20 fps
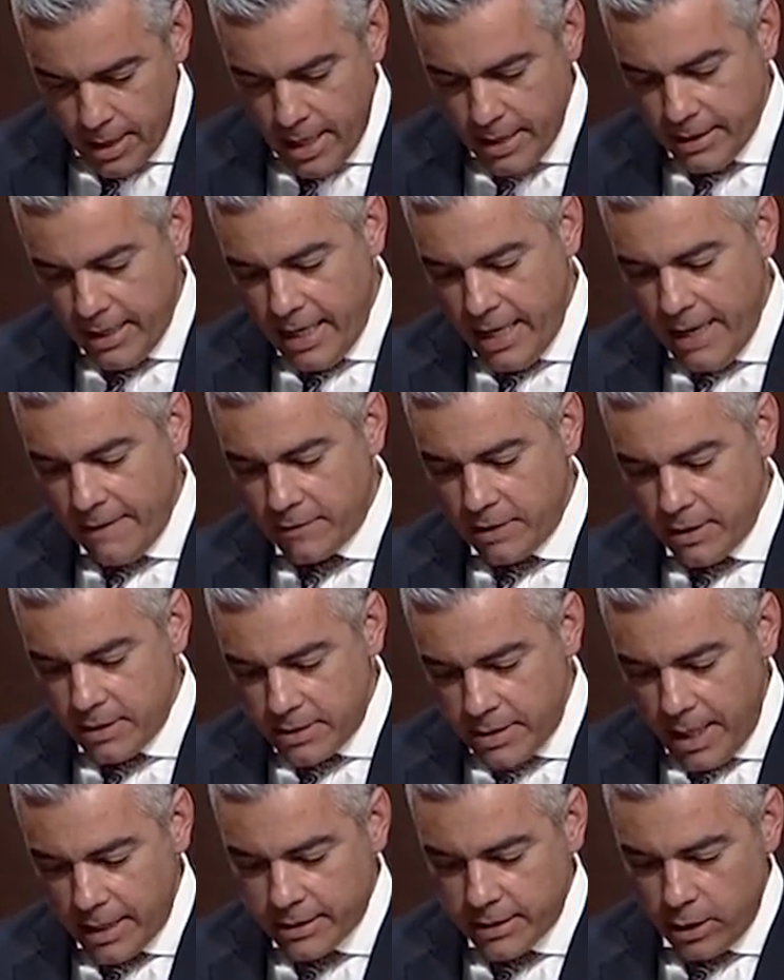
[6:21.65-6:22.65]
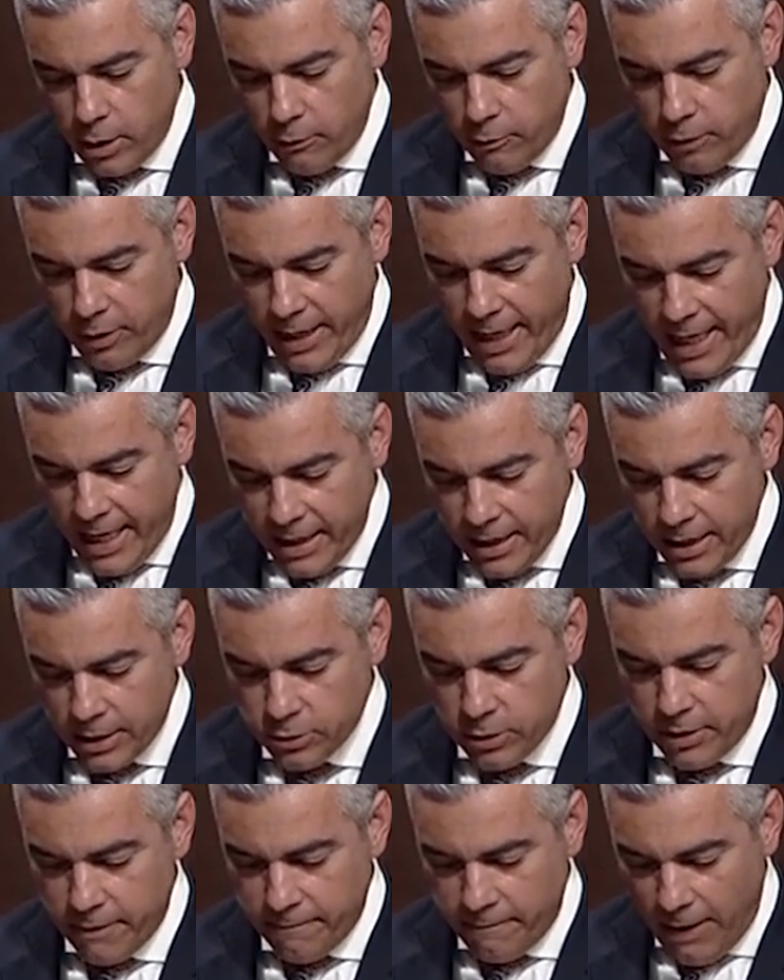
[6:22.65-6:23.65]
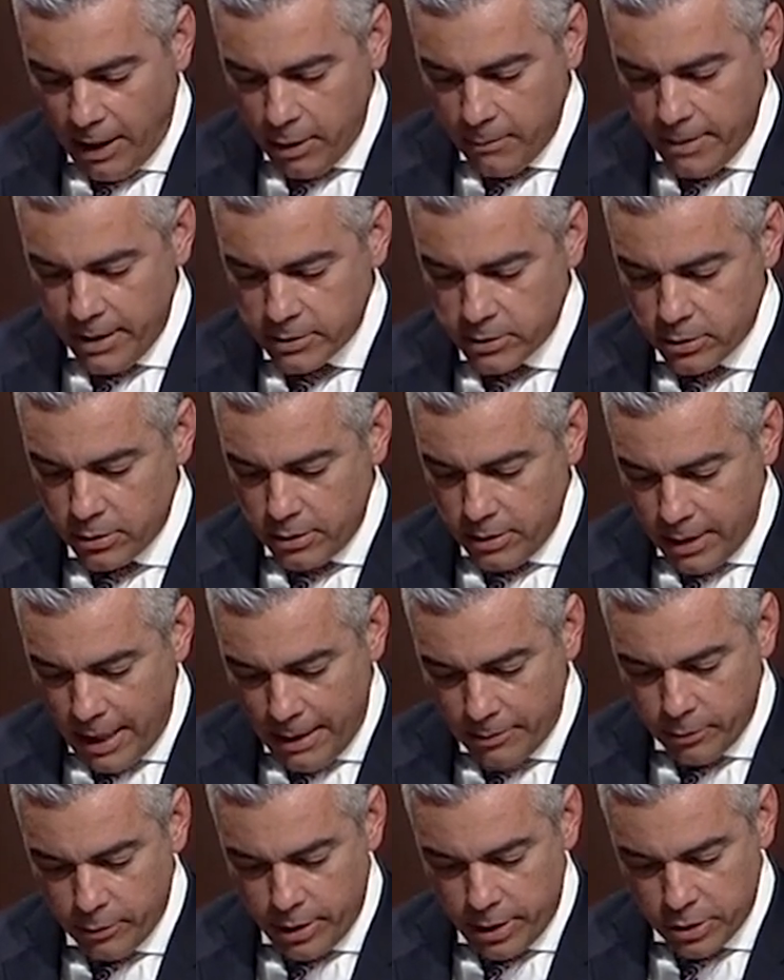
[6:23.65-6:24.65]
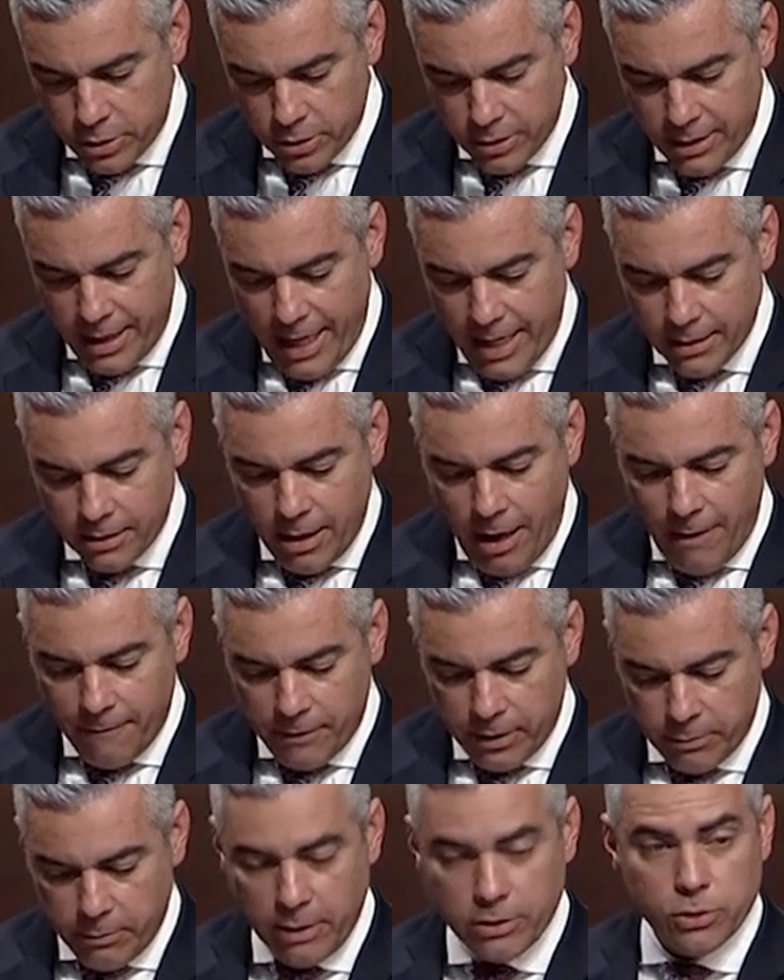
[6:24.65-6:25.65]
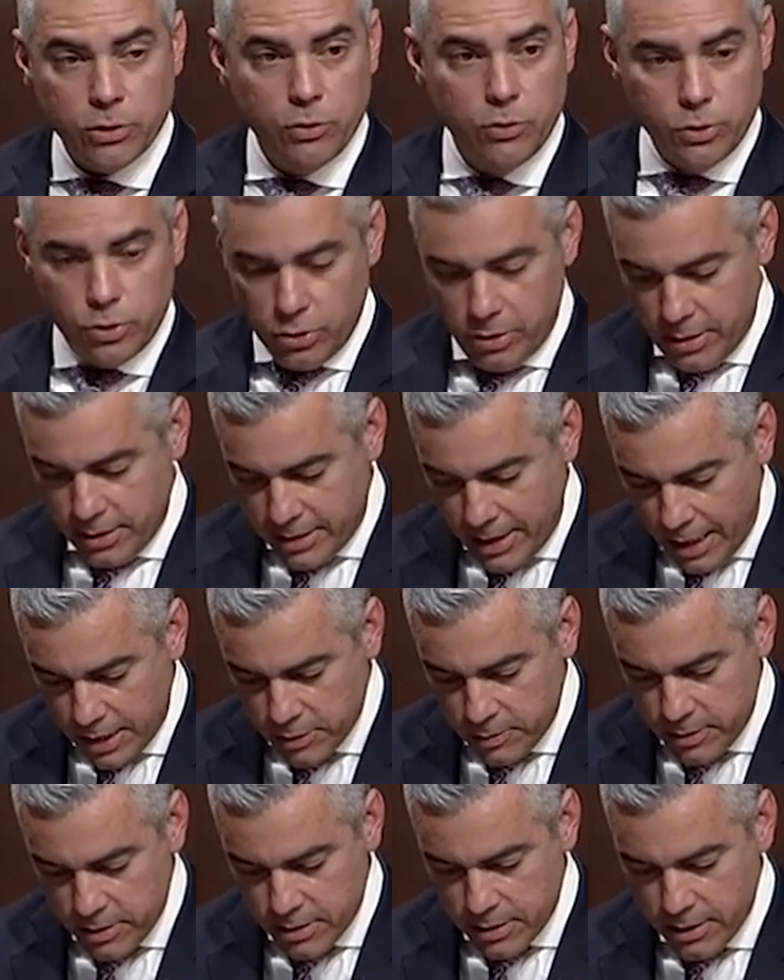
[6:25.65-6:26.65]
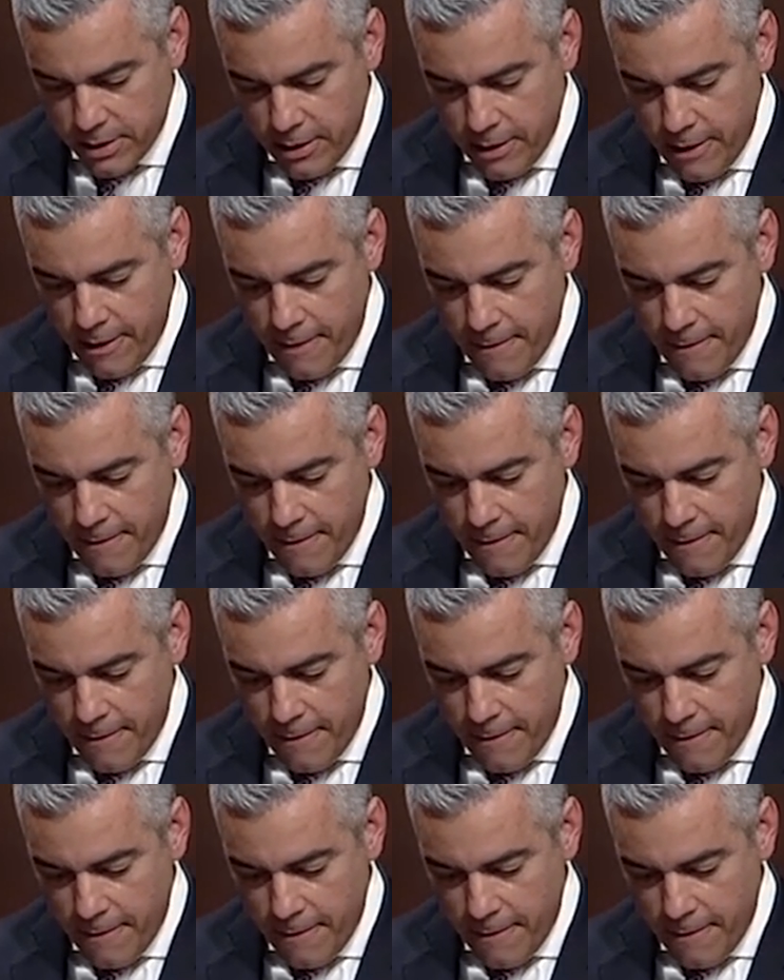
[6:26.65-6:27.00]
And they have conducted over 800 environmental collaboration and conflict resolution assessments,